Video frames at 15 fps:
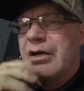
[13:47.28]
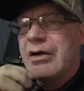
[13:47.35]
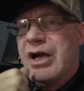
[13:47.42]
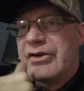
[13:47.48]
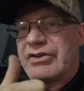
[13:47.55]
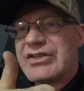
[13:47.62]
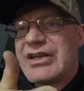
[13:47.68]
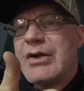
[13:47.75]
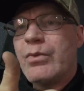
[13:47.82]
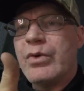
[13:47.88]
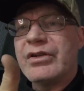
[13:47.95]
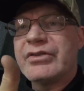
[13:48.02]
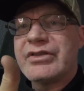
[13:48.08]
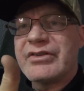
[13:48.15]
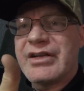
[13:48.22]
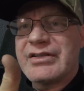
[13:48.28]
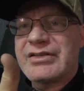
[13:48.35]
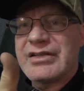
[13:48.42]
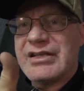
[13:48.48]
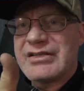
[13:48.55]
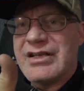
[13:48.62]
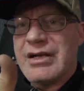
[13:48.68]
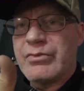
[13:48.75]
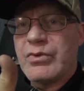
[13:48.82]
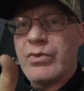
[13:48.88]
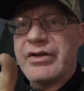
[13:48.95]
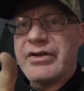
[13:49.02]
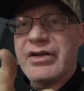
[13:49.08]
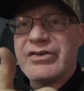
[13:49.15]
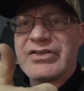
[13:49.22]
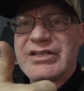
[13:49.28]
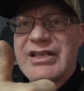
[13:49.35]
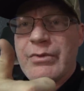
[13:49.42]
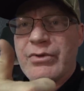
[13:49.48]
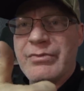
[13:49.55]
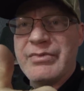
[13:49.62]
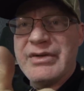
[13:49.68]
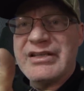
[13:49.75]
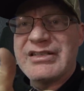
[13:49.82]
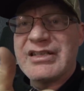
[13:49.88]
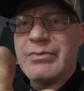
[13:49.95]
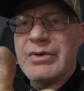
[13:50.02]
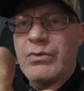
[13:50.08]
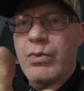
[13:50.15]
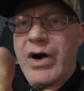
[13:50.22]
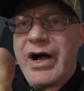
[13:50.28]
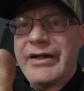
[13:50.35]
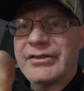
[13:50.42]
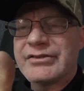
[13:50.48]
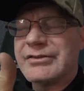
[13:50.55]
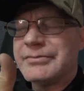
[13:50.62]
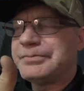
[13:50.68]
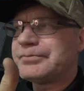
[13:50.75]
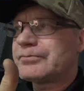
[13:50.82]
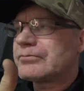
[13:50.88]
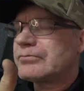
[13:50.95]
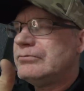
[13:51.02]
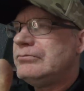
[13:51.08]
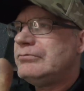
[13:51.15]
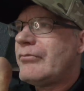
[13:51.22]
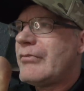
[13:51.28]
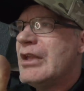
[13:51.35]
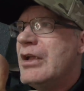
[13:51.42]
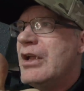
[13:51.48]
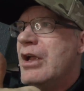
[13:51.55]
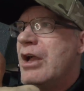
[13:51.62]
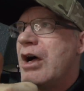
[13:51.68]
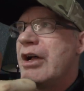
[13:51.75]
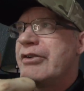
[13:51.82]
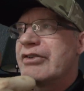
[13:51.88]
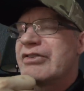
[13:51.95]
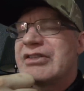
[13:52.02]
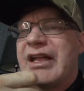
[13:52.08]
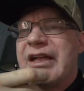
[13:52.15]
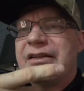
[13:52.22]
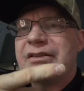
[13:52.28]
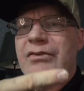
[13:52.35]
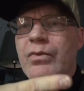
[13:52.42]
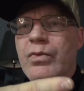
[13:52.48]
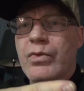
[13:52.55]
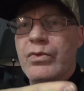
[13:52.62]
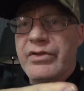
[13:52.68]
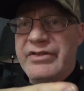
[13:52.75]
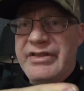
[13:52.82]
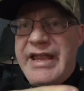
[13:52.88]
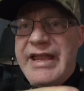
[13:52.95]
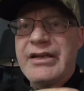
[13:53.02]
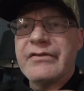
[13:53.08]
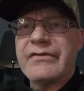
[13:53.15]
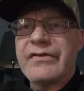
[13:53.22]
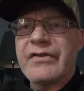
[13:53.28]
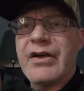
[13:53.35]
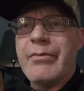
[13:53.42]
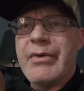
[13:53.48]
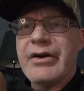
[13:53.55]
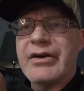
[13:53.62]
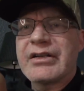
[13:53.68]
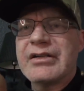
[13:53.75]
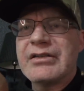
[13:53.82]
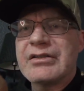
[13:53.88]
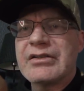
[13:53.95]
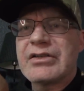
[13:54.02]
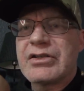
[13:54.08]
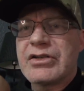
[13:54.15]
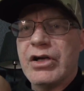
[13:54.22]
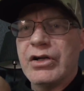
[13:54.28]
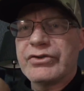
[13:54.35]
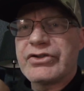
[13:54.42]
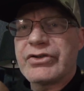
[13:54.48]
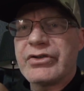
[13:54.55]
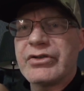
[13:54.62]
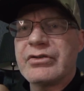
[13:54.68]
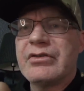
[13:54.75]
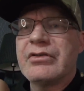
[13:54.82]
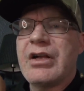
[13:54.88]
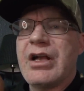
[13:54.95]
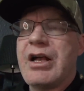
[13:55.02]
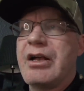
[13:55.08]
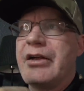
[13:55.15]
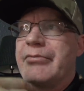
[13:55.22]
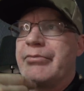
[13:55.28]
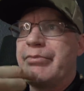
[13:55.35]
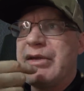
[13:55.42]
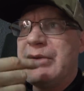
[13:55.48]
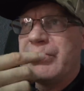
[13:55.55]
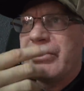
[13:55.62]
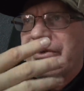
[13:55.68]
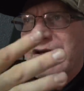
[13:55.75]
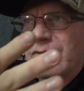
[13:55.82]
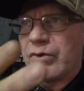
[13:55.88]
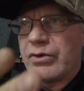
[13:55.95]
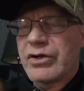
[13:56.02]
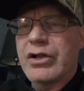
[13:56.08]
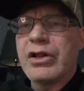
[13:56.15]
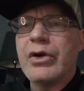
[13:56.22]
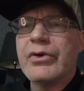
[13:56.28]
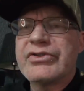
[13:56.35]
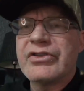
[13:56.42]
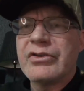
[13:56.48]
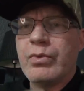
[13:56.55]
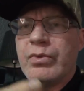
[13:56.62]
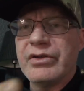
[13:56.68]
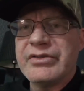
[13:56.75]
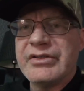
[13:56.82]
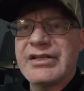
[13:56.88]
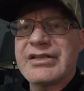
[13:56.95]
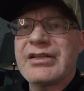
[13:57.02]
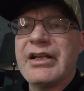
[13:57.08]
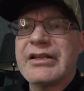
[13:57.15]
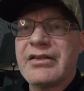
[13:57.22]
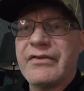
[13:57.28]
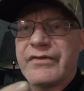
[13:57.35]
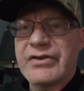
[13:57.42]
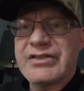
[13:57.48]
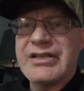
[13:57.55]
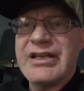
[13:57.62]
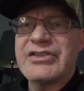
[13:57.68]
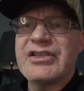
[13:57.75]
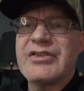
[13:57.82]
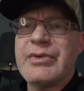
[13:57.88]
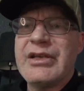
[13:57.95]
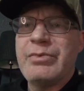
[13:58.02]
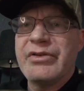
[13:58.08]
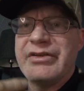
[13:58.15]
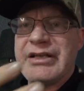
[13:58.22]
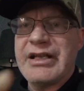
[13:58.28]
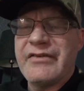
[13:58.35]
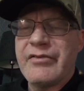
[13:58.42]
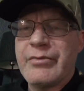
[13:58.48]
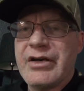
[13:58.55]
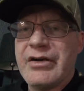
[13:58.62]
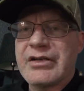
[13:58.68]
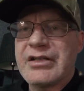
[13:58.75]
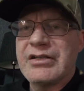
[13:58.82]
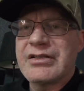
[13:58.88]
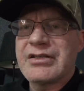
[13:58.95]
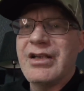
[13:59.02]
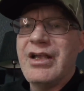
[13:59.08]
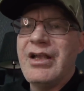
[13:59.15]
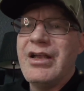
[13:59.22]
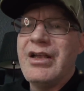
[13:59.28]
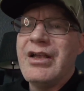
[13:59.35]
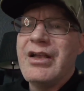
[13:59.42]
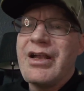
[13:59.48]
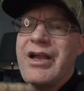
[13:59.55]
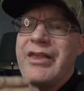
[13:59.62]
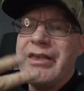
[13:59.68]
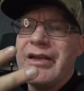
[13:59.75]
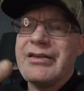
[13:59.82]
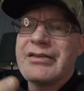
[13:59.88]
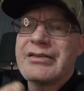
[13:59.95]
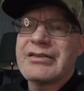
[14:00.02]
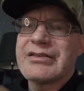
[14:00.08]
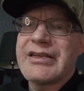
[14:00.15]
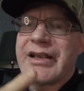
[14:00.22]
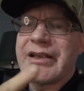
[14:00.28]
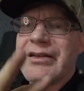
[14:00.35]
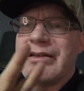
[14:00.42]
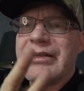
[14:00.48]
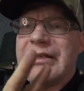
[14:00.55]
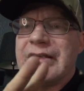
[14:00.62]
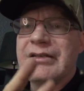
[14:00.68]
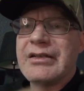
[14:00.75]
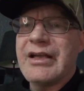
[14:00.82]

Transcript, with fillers: understand wilderness is number one, understand what it means to be wild, understand Native American culture, uh, people that were closer to wilderness, like the First Nations people and Native Americans. And then, secondly,